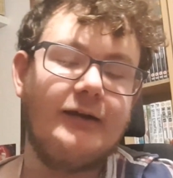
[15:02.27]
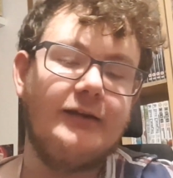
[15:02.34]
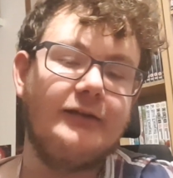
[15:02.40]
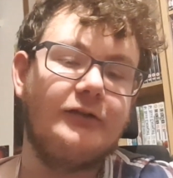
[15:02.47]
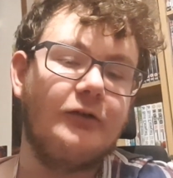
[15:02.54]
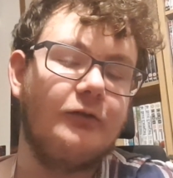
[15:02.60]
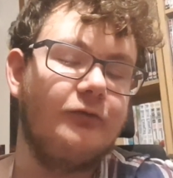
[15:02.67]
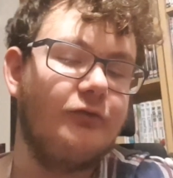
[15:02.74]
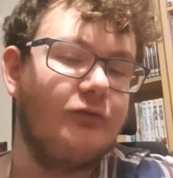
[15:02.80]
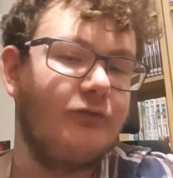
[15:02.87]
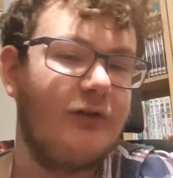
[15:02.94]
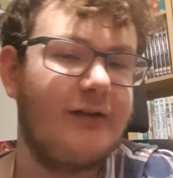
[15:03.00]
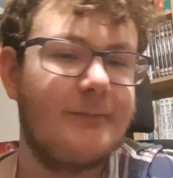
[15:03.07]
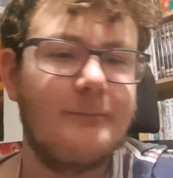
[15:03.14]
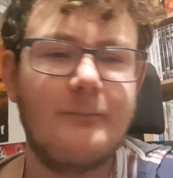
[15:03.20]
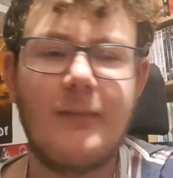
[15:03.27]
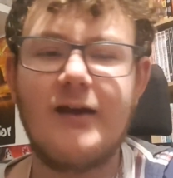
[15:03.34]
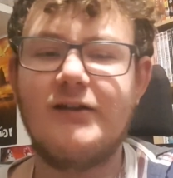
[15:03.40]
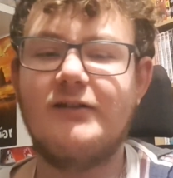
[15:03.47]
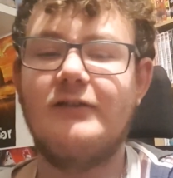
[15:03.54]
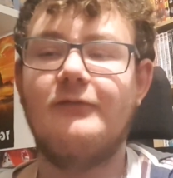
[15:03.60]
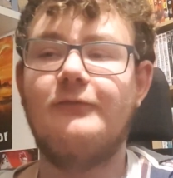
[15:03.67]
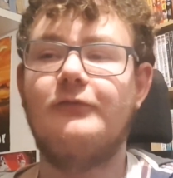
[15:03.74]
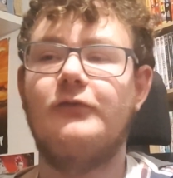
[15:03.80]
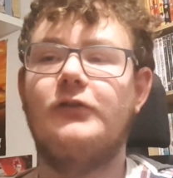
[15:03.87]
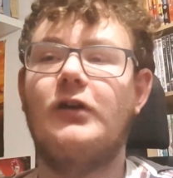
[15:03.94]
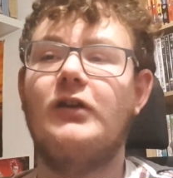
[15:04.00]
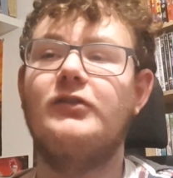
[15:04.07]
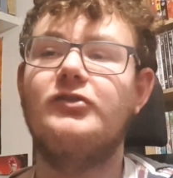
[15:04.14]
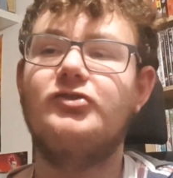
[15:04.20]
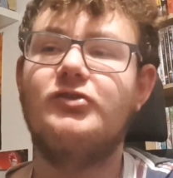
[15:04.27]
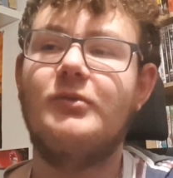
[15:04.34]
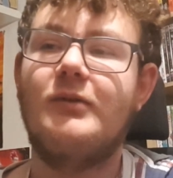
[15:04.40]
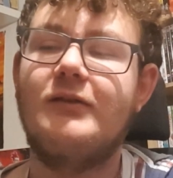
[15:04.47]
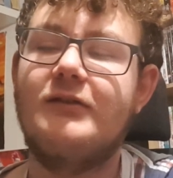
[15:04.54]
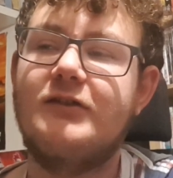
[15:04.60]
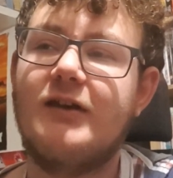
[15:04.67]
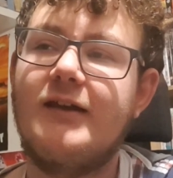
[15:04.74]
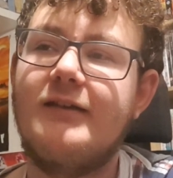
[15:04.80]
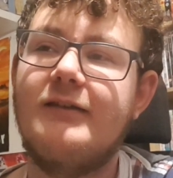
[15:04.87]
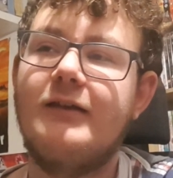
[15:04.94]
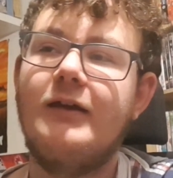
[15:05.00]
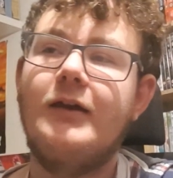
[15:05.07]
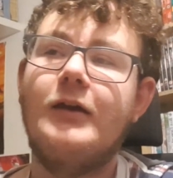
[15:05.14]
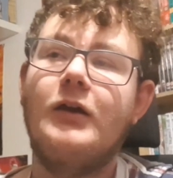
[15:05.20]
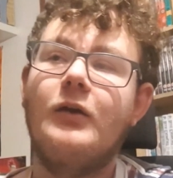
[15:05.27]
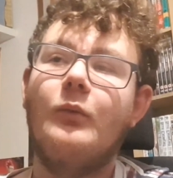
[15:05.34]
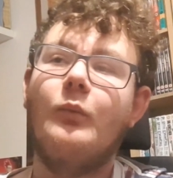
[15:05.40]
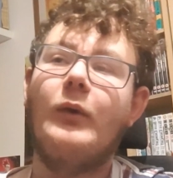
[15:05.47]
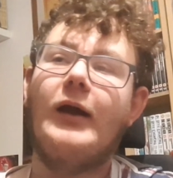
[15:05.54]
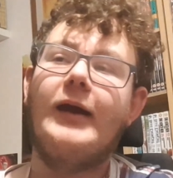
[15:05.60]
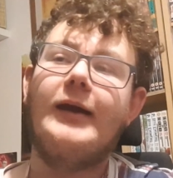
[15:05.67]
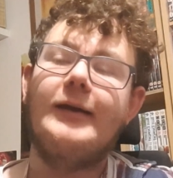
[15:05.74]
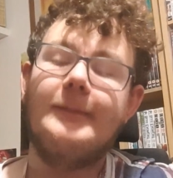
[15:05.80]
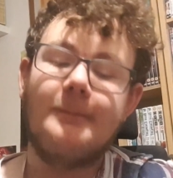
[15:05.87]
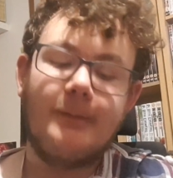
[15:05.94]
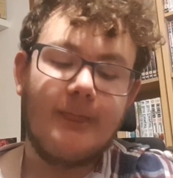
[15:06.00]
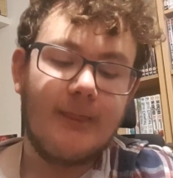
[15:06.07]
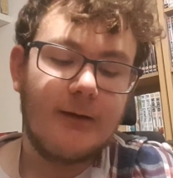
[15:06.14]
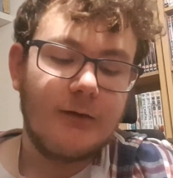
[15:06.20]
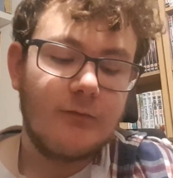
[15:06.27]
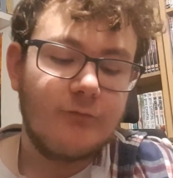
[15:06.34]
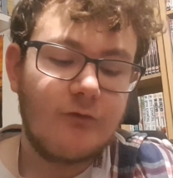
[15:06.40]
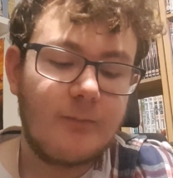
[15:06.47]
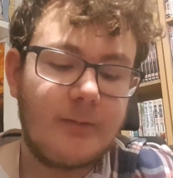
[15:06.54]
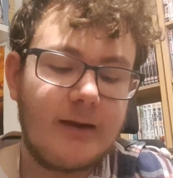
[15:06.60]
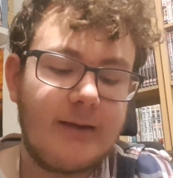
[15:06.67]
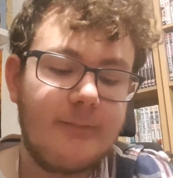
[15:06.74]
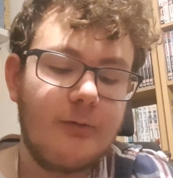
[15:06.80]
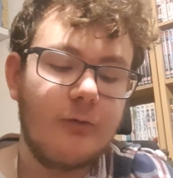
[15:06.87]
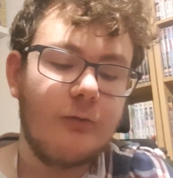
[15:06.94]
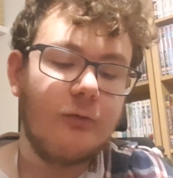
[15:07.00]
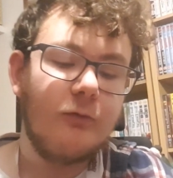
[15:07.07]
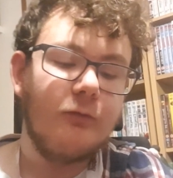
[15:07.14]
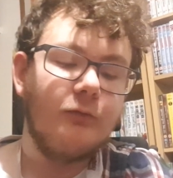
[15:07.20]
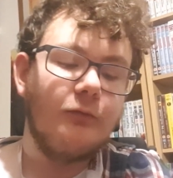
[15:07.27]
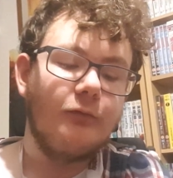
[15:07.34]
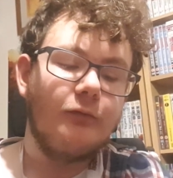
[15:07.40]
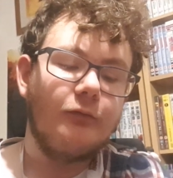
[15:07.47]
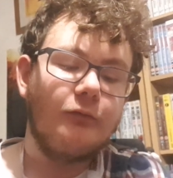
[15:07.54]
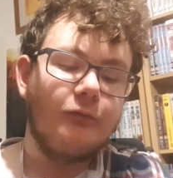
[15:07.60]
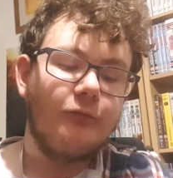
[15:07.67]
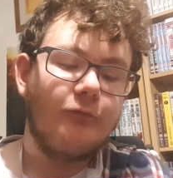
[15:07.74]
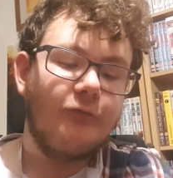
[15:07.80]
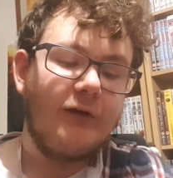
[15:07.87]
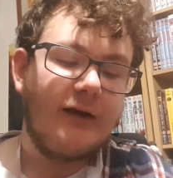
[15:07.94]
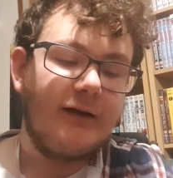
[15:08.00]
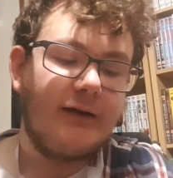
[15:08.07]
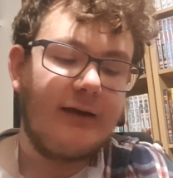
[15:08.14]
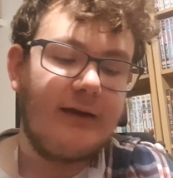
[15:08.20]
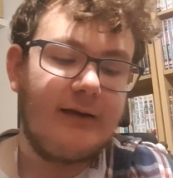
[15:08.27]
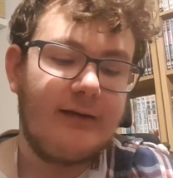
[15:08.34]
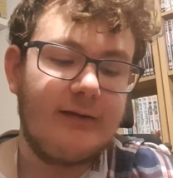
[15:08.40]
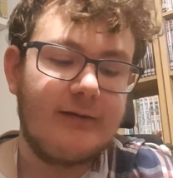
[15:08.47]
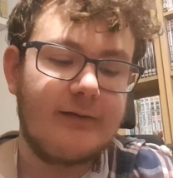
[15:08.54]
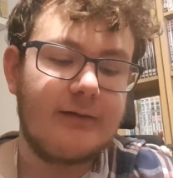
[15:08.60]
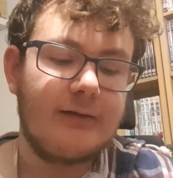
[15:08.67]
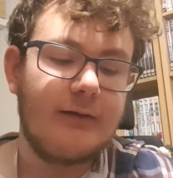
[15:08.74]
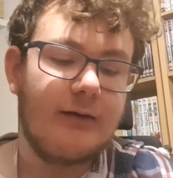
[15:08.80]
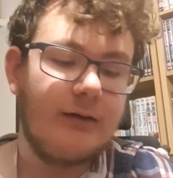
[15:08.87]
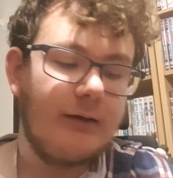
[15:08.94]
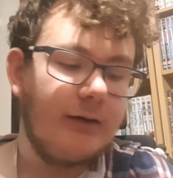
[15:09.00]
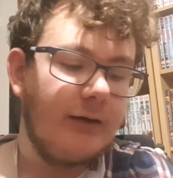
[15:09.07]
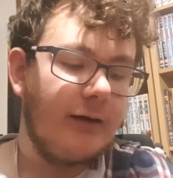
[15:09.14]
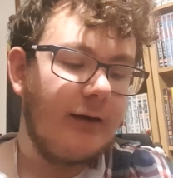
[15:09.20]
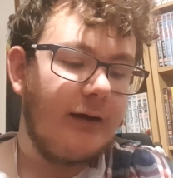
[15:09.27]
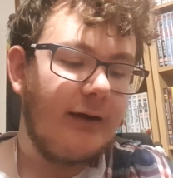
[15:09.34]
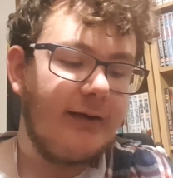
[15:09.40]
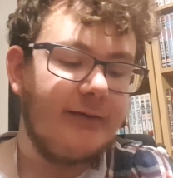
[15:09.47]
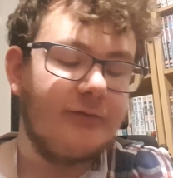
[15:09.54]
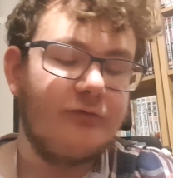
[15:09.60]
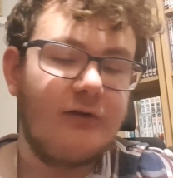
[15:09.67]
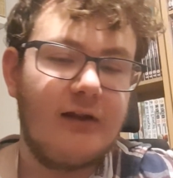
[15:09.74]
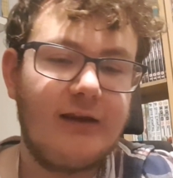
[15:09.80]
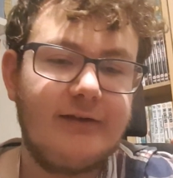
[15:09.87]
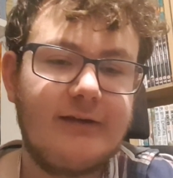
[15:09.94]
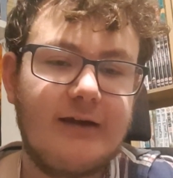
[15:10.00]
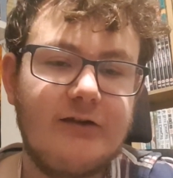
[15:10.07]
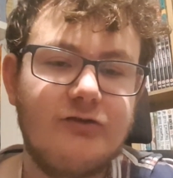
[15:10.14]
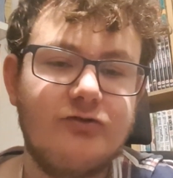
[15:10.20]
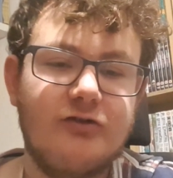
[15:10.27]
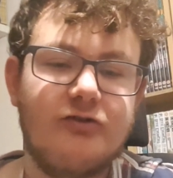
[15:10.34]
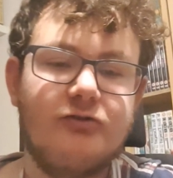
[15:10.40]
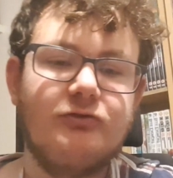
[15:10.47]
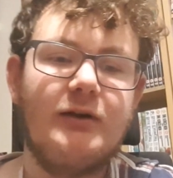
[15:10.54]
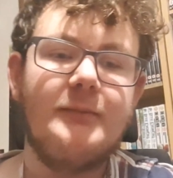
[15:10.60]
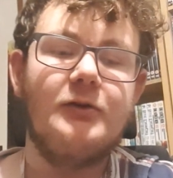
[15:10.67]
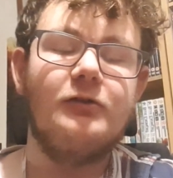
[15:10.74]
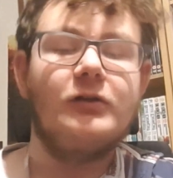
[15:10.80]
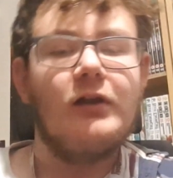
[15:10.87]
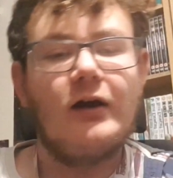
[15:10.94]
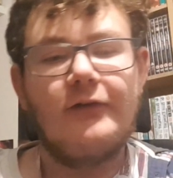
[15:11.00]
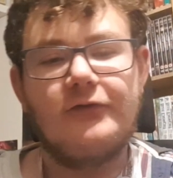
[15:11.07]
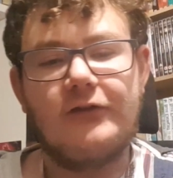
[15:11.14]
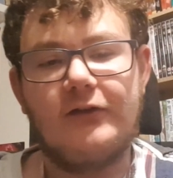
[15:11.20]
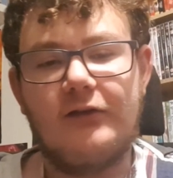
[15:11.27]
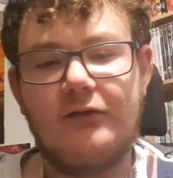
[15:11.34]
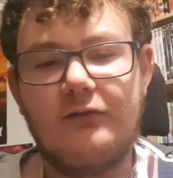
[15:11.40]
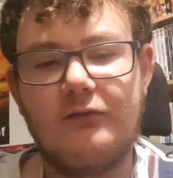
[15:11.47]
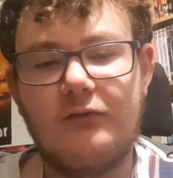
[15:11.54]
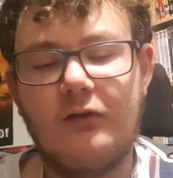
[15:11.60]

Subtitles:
He's going through this massive gun shooting chase where the people think he's a really dangerous criminal after,